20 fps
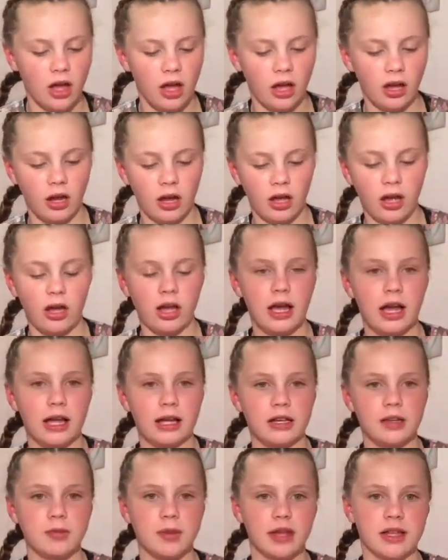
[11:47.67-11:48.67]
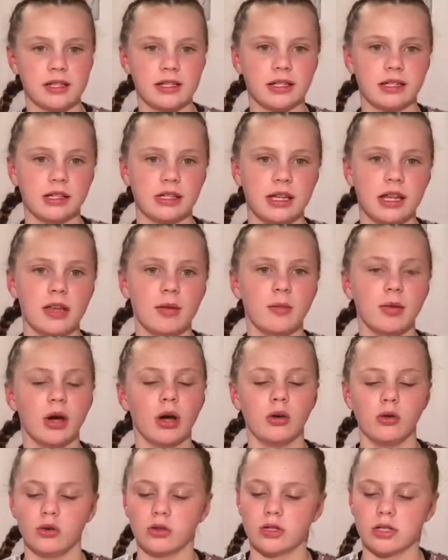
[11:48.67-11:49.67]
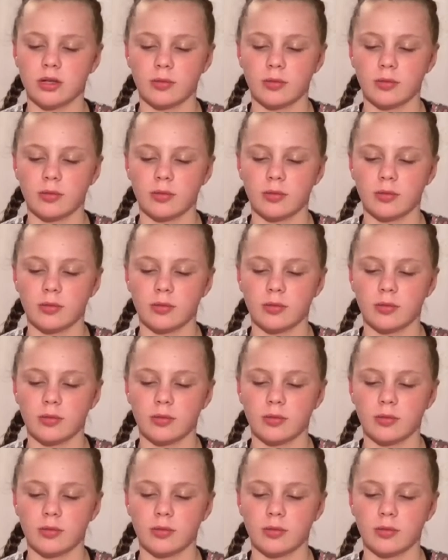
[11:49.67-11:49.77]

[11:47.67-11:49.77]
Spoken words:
a lot, and basically it pokes.